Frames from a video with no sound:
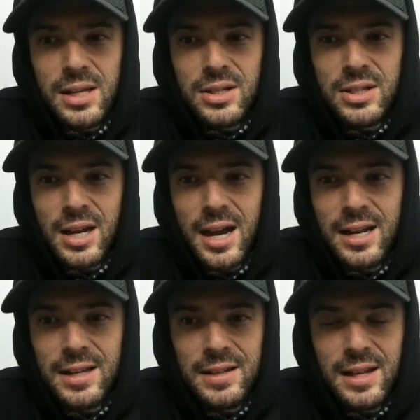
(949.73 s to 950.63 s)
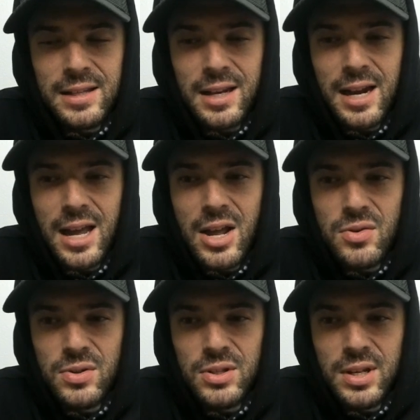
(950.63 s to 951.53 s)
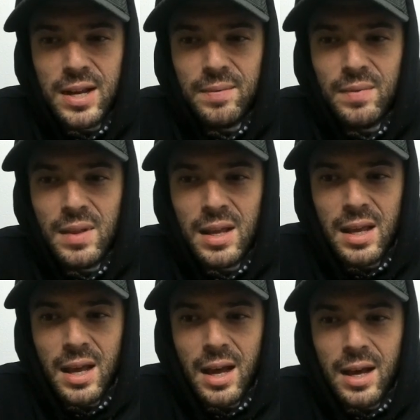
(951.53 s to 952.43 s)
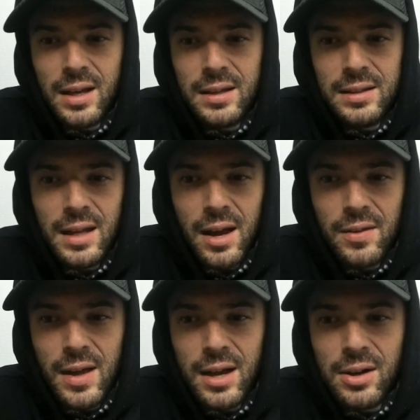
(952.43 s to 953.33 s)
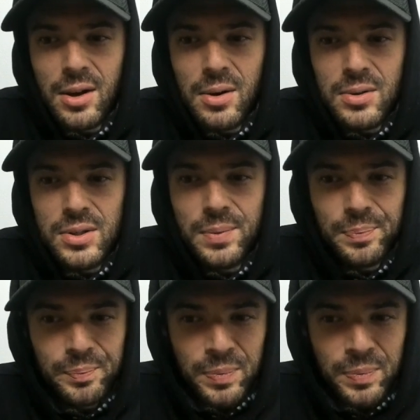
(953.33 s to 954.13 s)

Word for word: it's just kind of it's kind of interesting uh, how that goes.